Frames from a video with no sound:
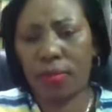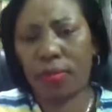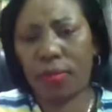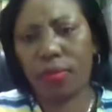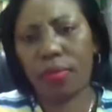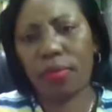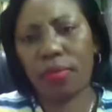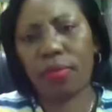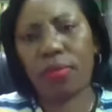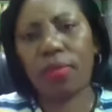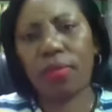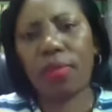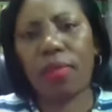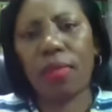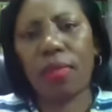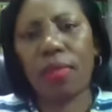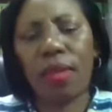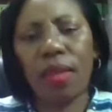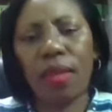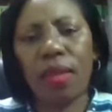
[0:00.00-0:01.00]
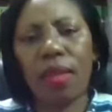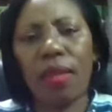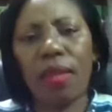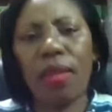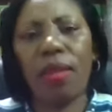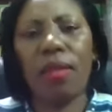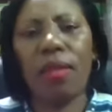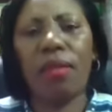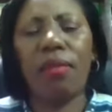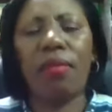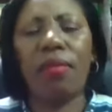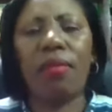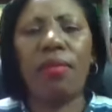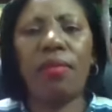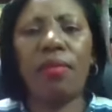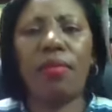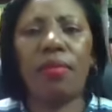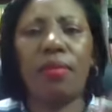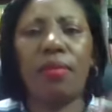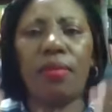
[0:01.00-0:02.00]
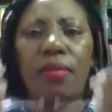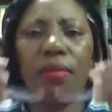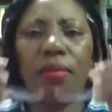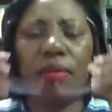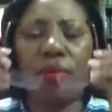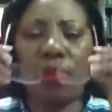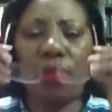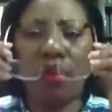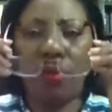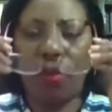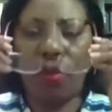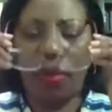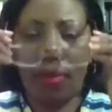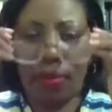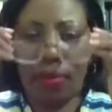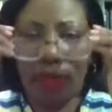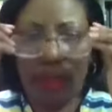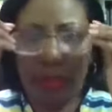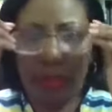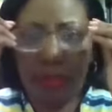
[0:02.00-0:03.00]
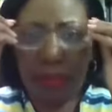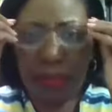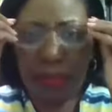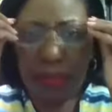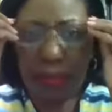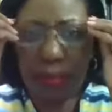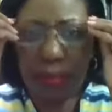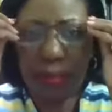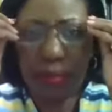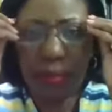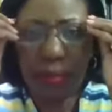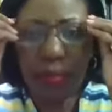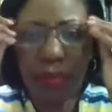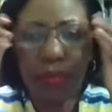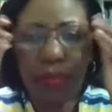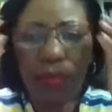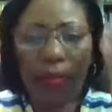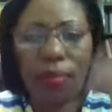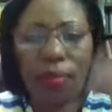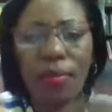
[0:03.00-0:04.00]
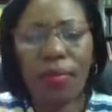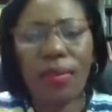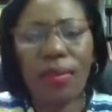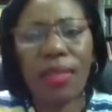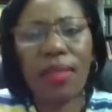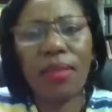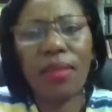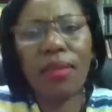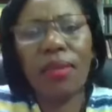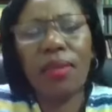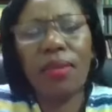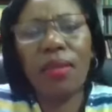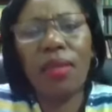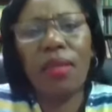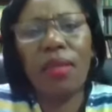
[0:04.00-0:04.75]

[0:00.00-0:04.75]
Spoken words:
Nothing is said.